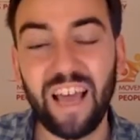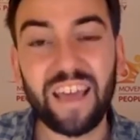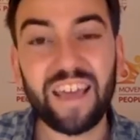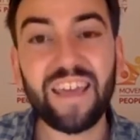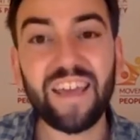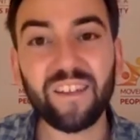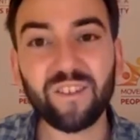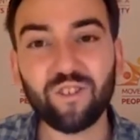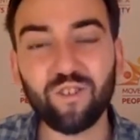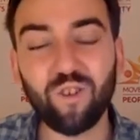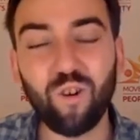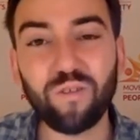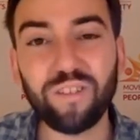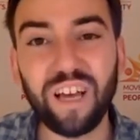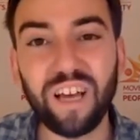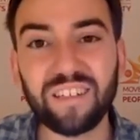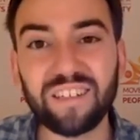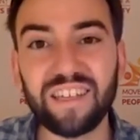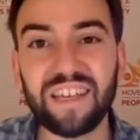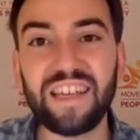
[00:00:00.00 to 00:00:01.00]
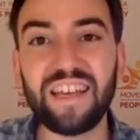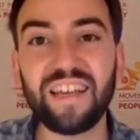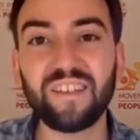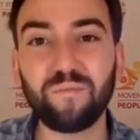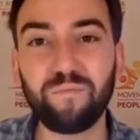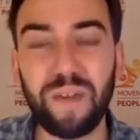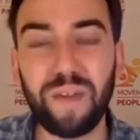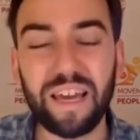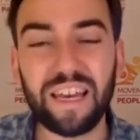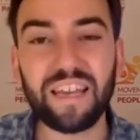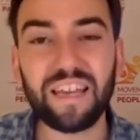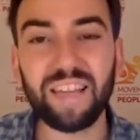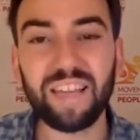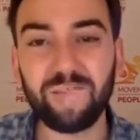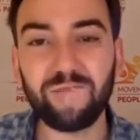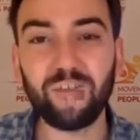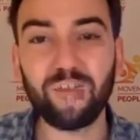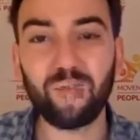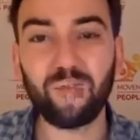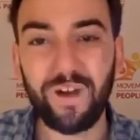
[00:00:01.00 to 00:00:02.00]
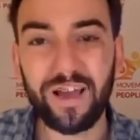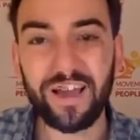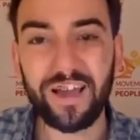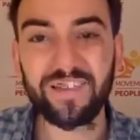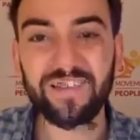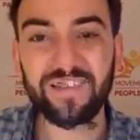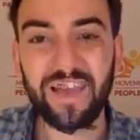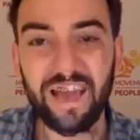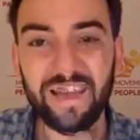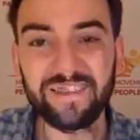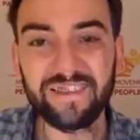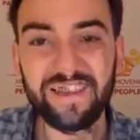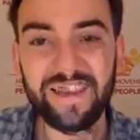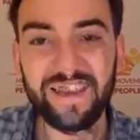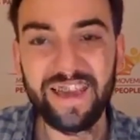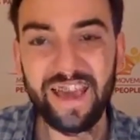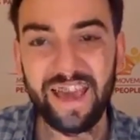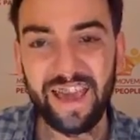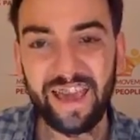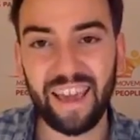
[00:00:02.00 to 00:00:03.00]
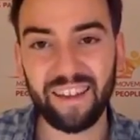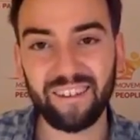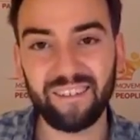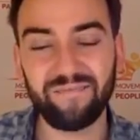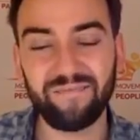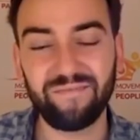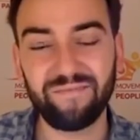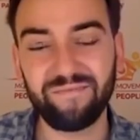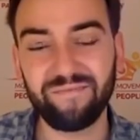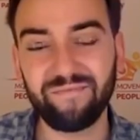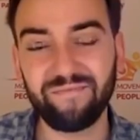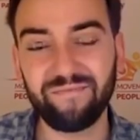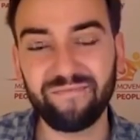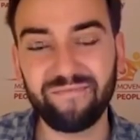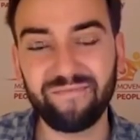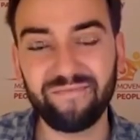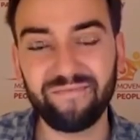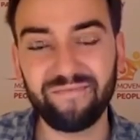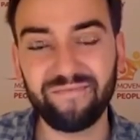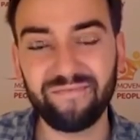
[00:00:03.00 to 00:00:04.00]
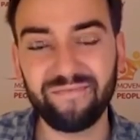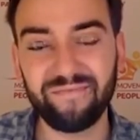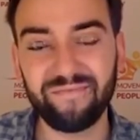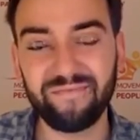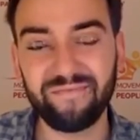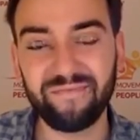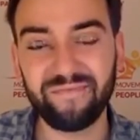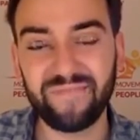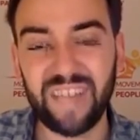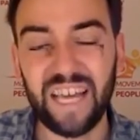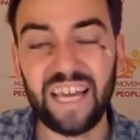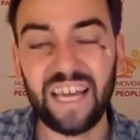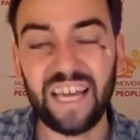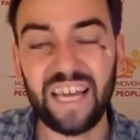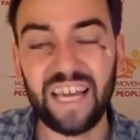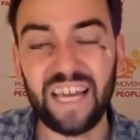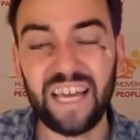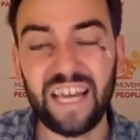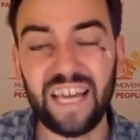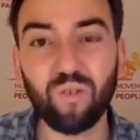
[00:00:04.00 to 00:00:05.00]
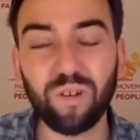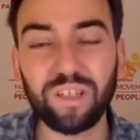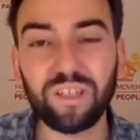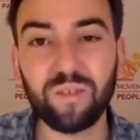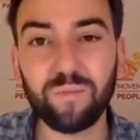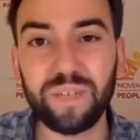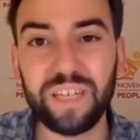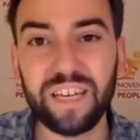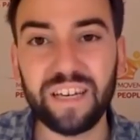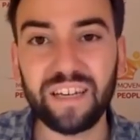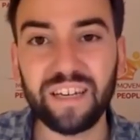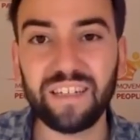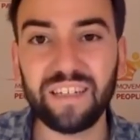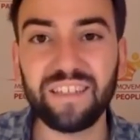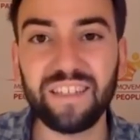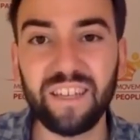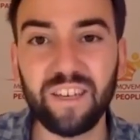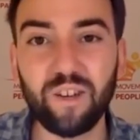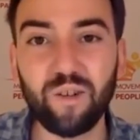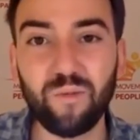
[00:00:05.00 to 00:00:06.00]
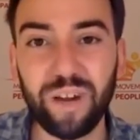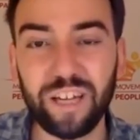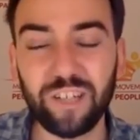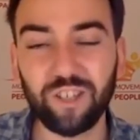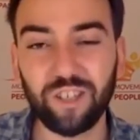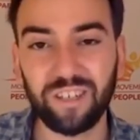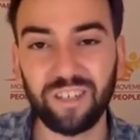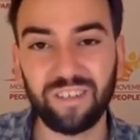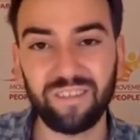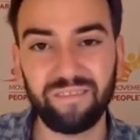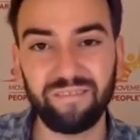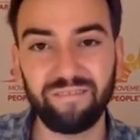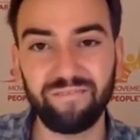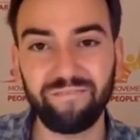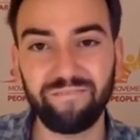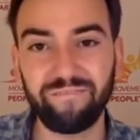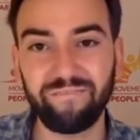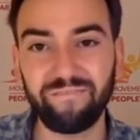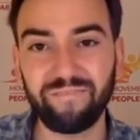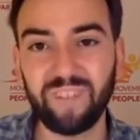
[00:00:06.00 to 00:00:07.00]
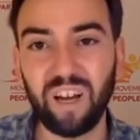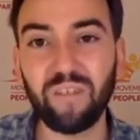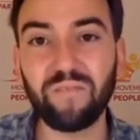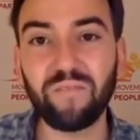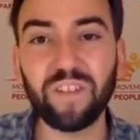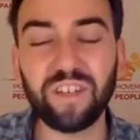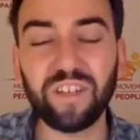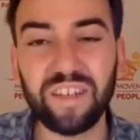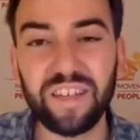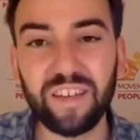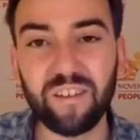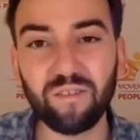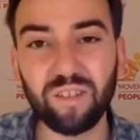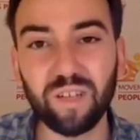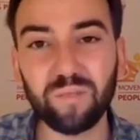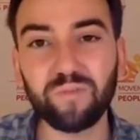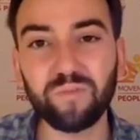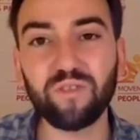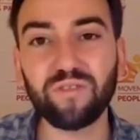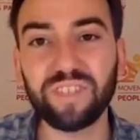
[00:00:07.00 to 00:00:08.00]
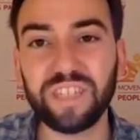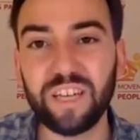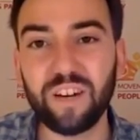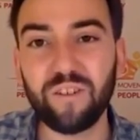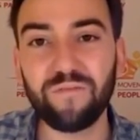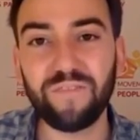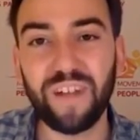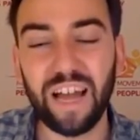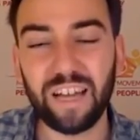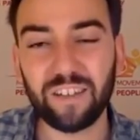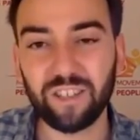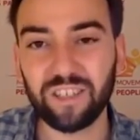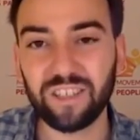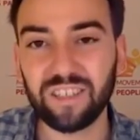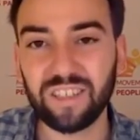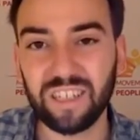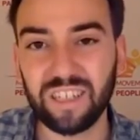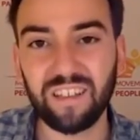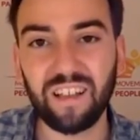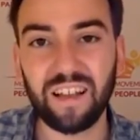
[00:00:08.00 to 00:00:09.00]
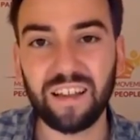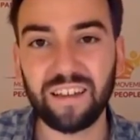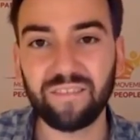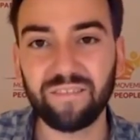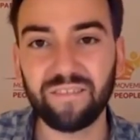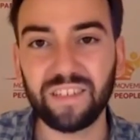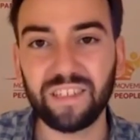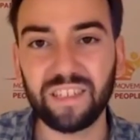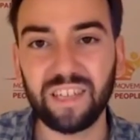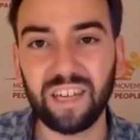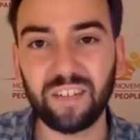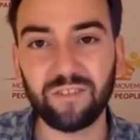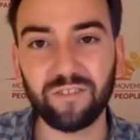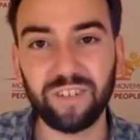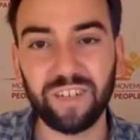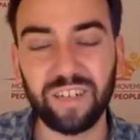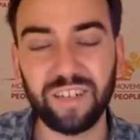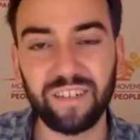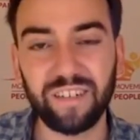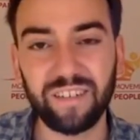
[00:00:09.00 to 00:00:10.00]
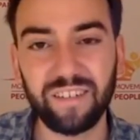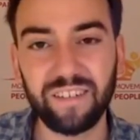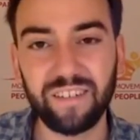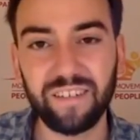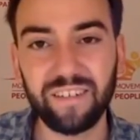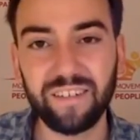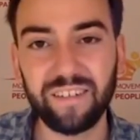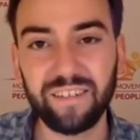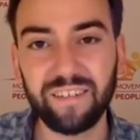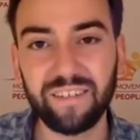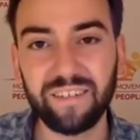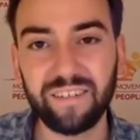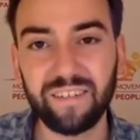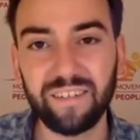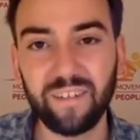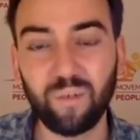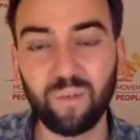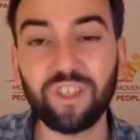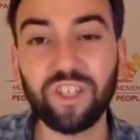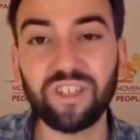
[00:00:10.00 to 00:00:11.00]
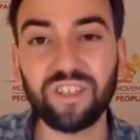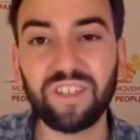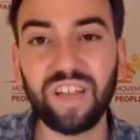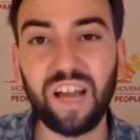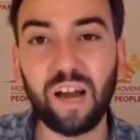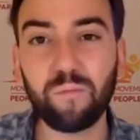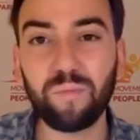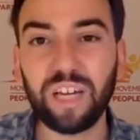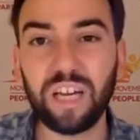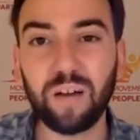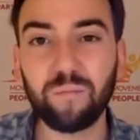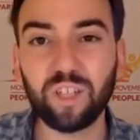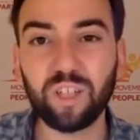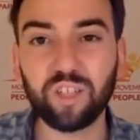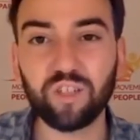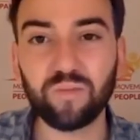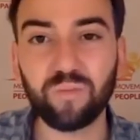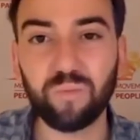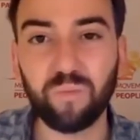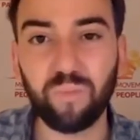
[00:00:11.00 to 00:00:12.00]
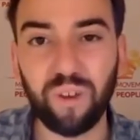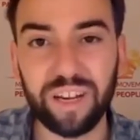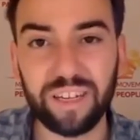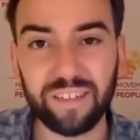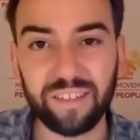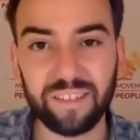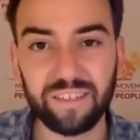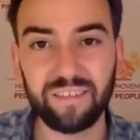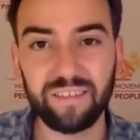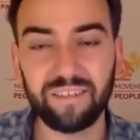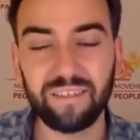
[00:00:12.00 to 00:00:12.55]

He has told us in as many different ways as he can that he is going to be a continuation of the neoliberal, neo-fascist decline of this country, which has now become a sprint.